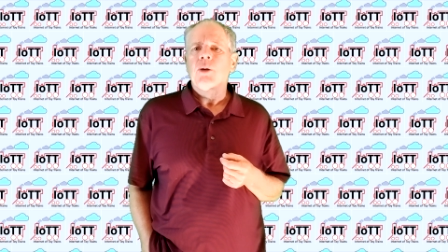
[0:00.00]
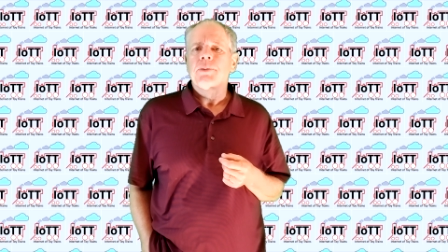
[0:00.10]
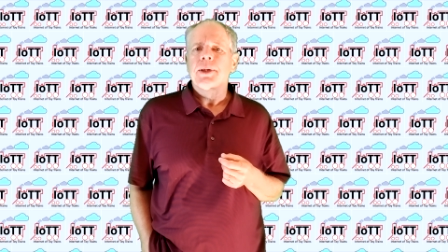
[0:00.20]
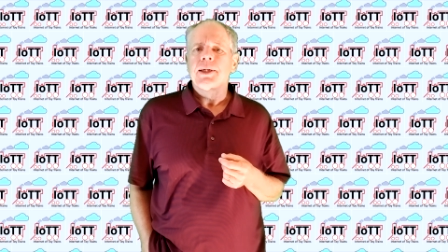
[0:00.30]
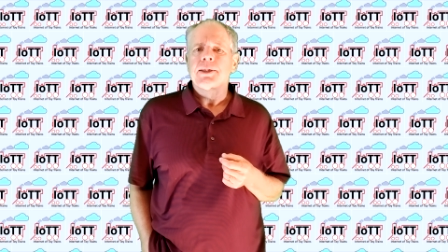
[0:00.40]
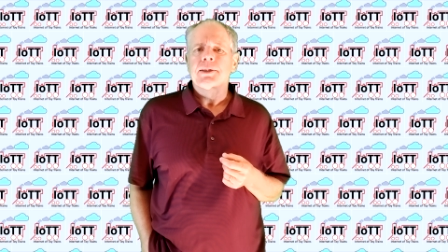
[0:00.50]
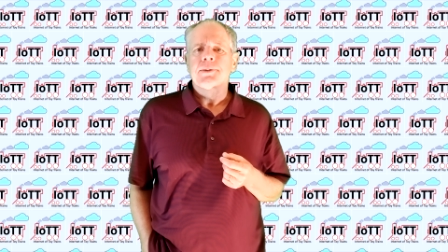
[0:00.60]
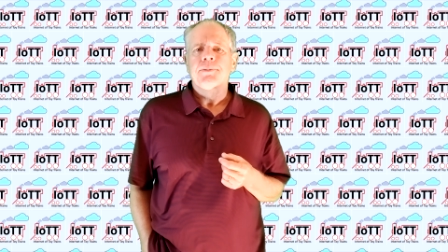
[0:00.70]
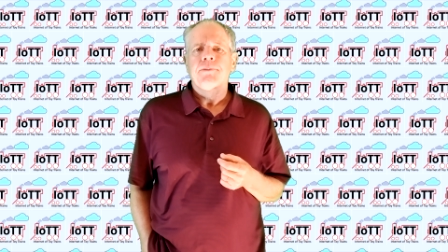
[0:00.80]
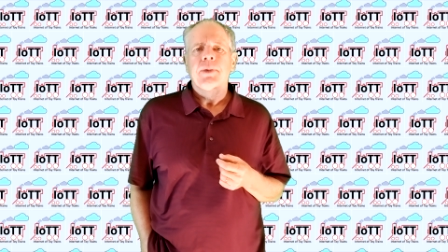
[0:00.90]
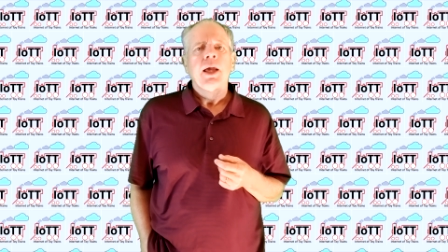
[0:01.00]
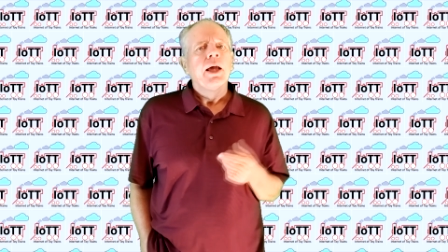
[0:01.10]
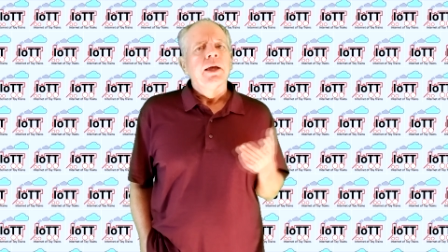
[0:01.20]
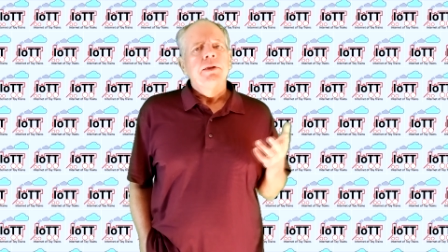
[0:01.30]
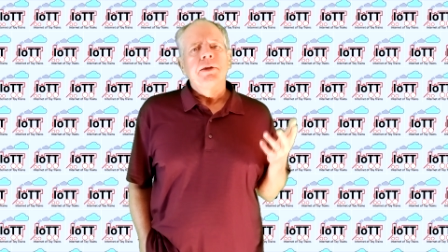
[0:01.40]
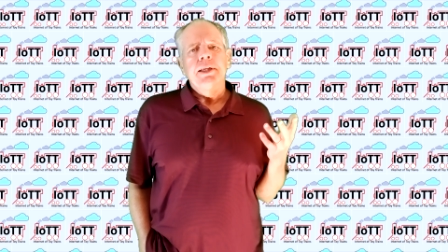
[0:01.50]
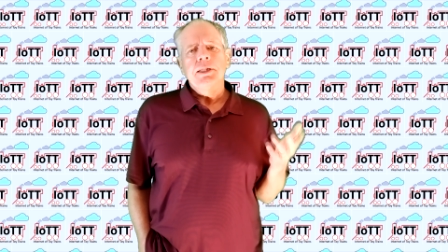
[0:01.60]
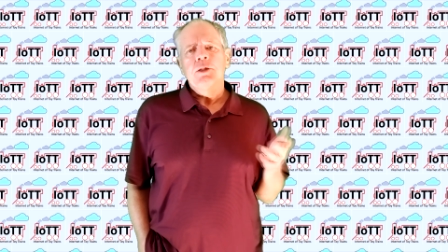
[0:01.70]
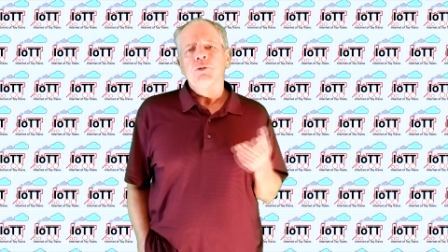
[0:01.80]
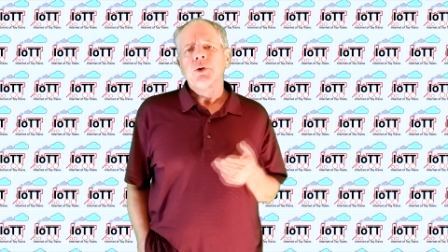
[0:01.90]
updates. The
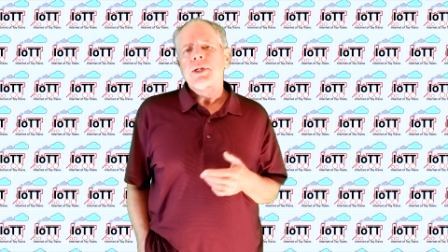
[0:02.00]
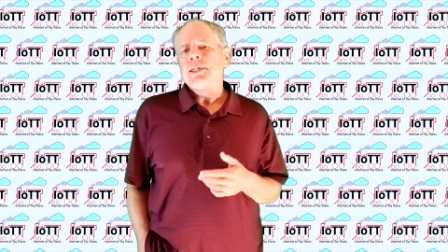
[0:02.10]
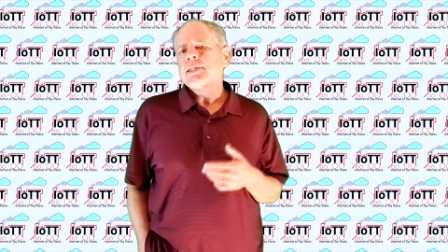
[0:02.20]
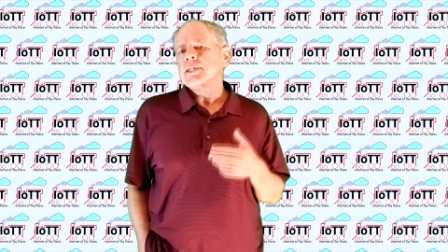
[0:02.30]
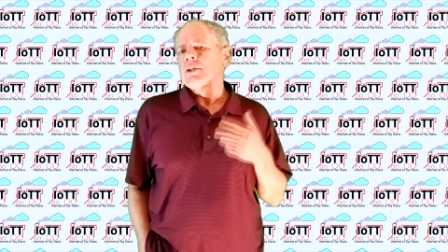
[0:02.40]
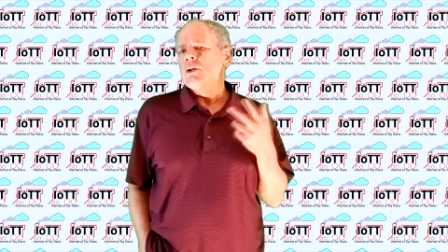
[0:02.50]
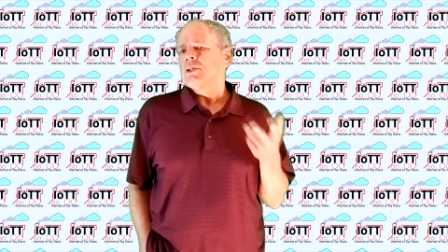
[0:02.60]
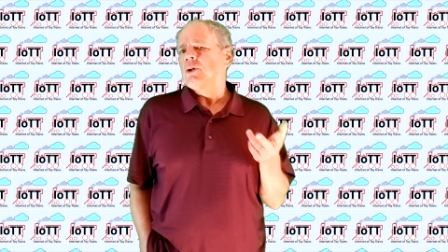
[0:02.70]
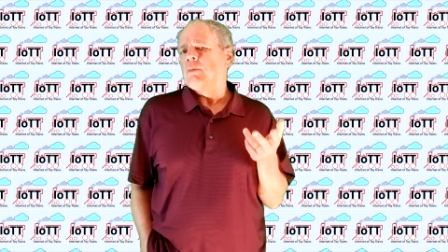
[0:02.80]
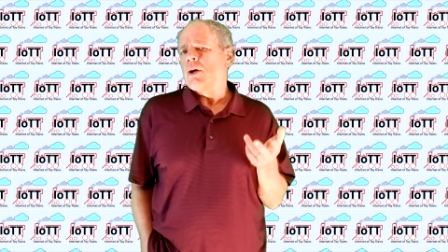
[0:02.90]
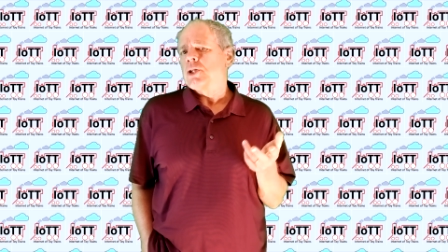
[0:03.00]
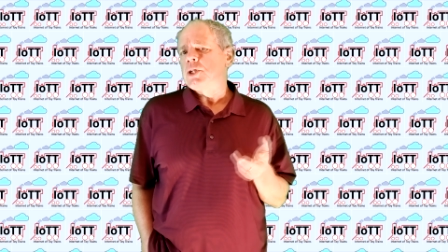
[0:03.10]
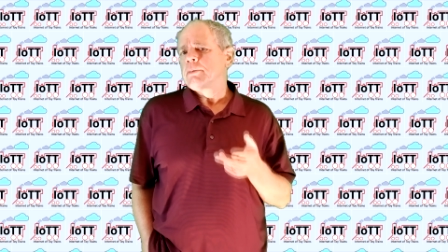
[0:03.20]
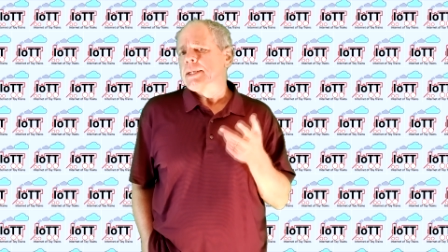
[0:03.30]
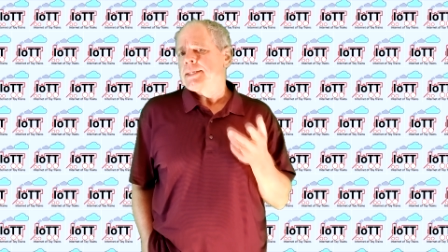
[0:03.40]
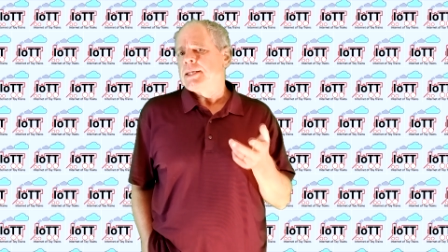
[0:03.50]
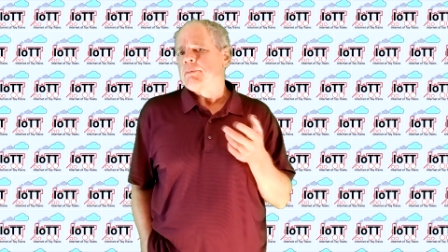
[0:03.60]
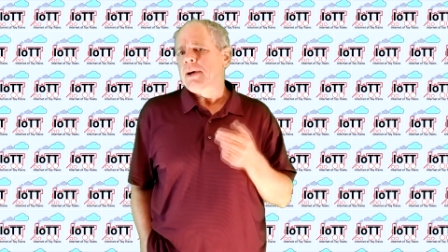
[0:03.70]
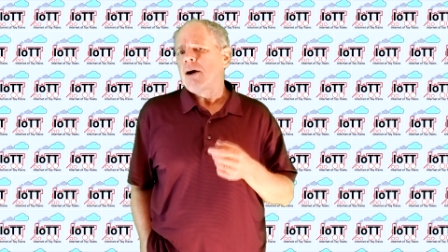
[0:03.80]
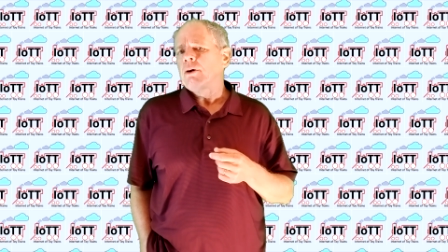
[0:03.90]
reason for this is not so much the
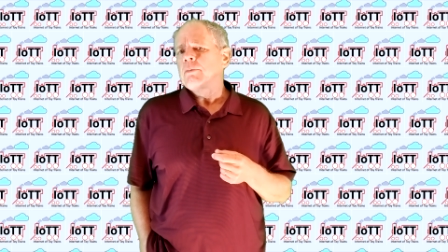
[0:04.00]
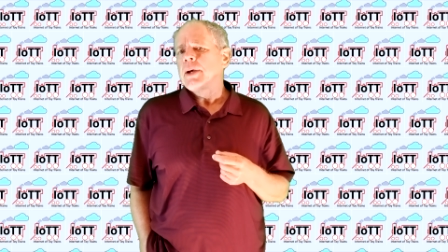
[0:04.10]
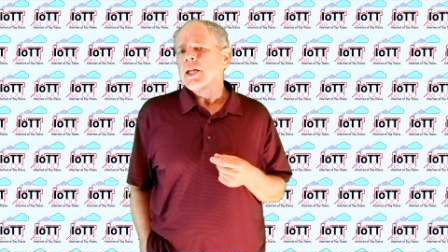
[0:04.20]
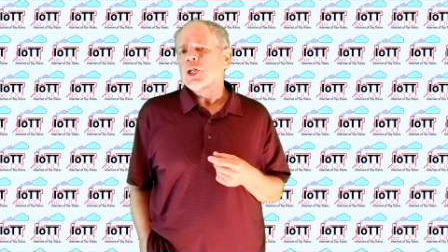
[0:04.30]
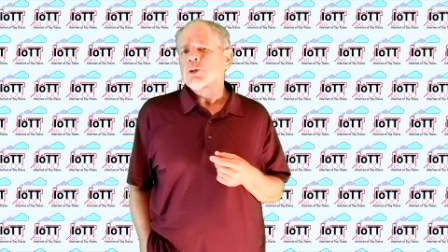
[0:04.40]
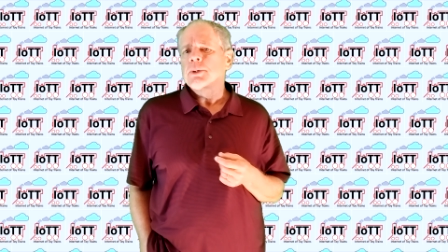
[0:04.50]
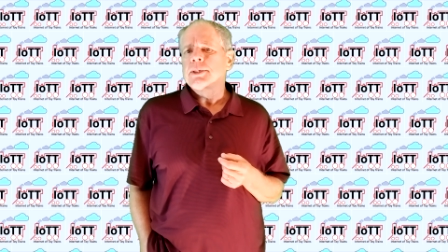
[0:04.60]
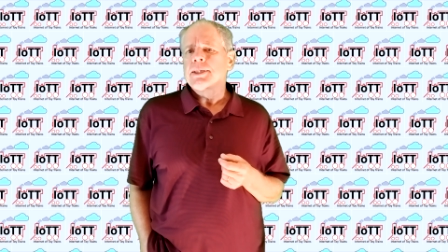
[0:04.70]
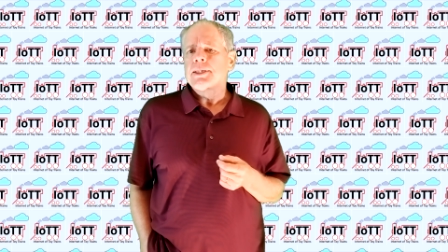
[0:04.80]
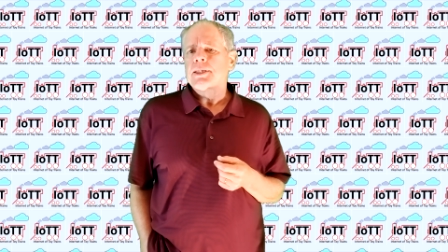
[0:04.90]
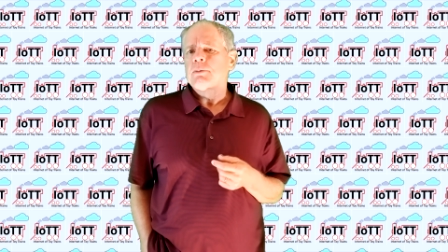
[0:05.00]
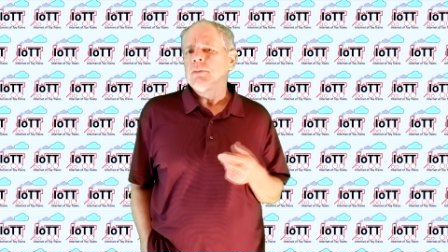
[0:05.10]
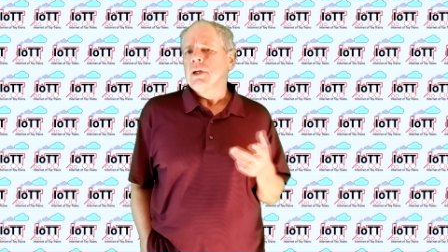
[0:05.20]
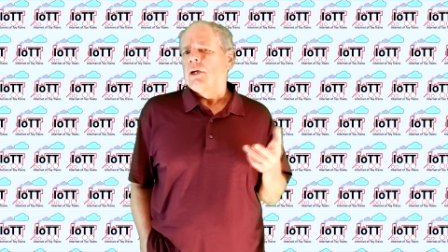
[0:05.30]
missing power management system,